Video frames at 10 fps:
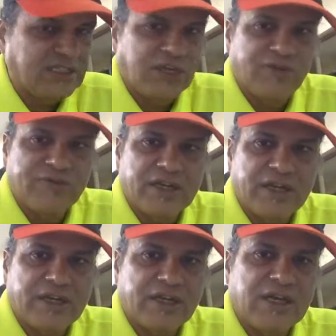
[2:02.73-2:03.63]

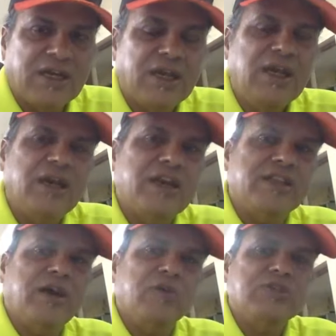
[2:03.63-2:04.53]
Karnataka, another
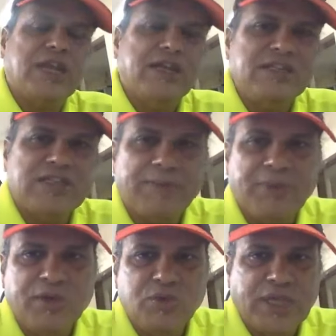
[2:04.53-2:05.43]
outstanding champion
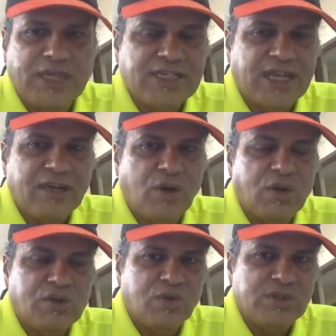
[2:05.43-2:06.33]
who's excelled all
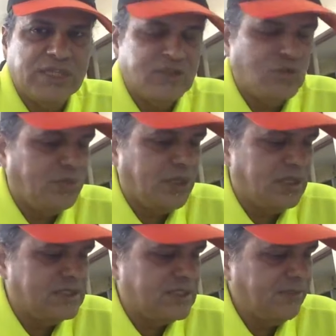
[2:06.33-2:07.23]
through his age group
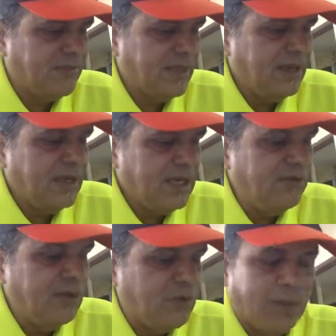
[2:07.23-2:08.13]
years. He will
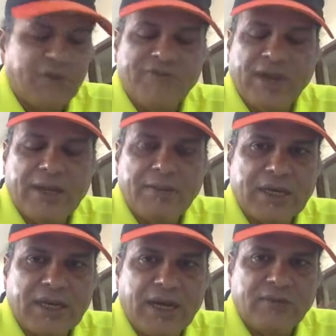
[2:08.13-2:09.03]
put up a fight, but
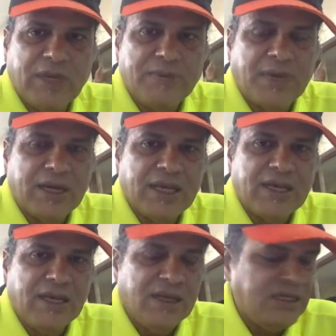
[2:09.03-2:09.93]
Advait Page
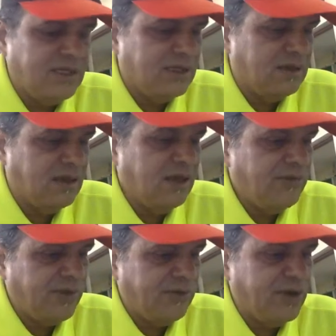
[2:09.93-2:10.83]
clearly the
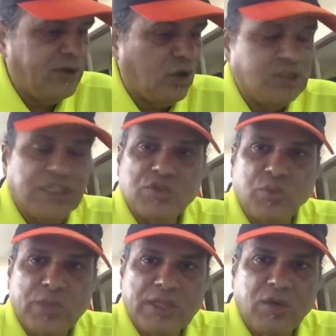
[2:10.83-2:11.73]
favorite not just to
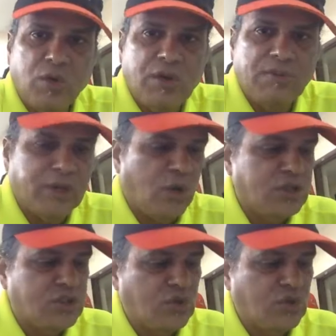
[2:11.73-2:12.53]
win the gold but also